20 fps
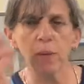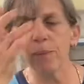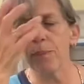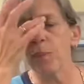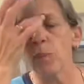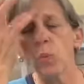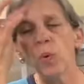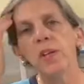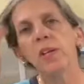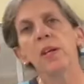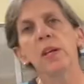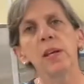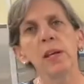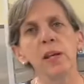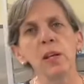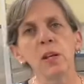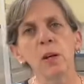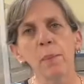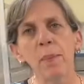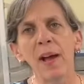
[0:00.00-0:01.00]
when you
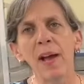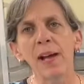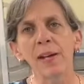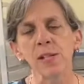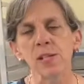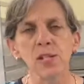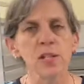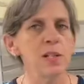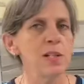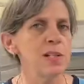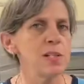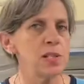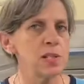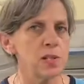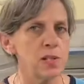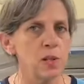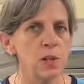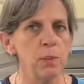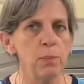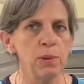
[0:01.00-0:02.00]
eat your pasta, it's
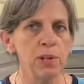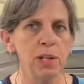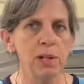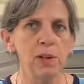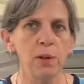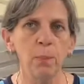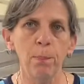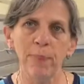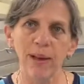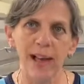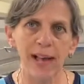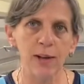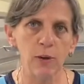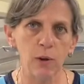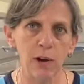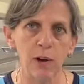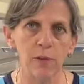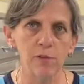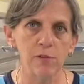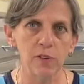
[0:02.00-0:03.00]
just going to be a little
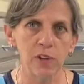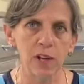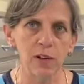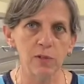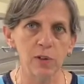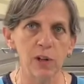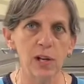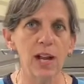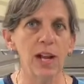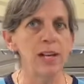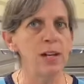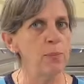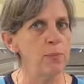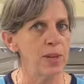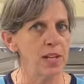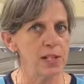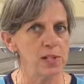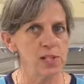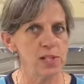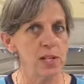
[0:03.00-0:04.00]
background flavor, and it
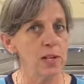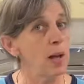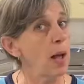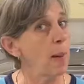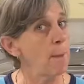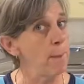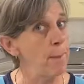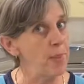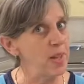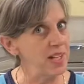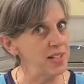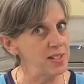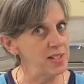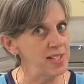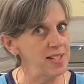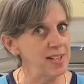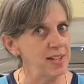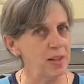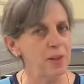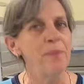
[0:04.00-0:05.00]
makes it a big
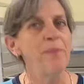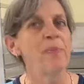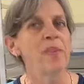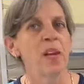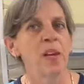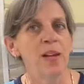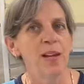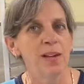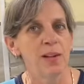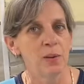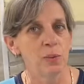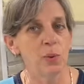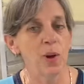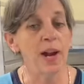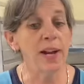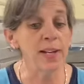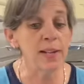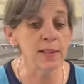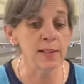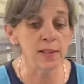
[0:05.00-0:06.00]
deal,
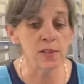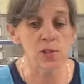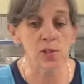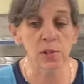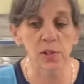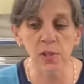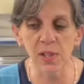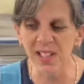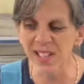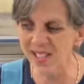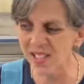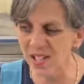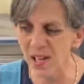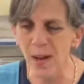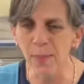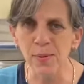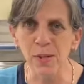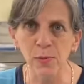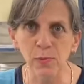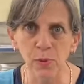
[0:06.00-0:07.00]
right? It
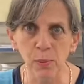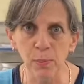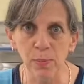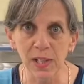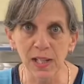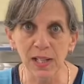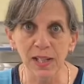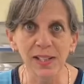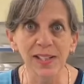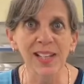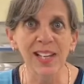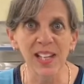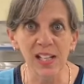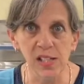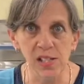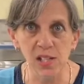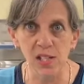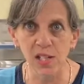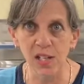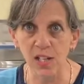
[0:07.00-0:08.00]
stops it from being a
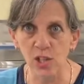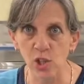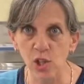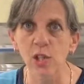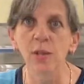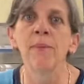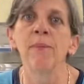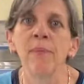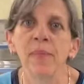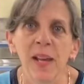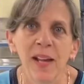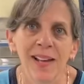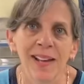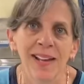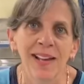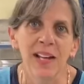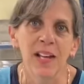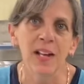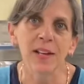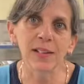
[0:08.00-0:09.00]
kid's dish.
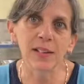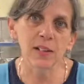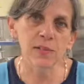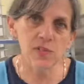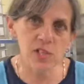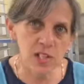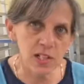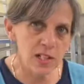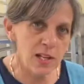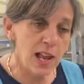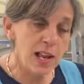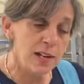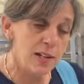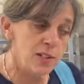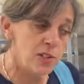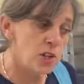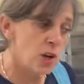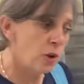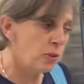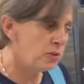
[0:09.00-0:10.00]
It gives it an
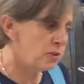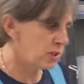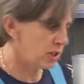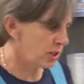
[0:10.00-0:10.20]
adult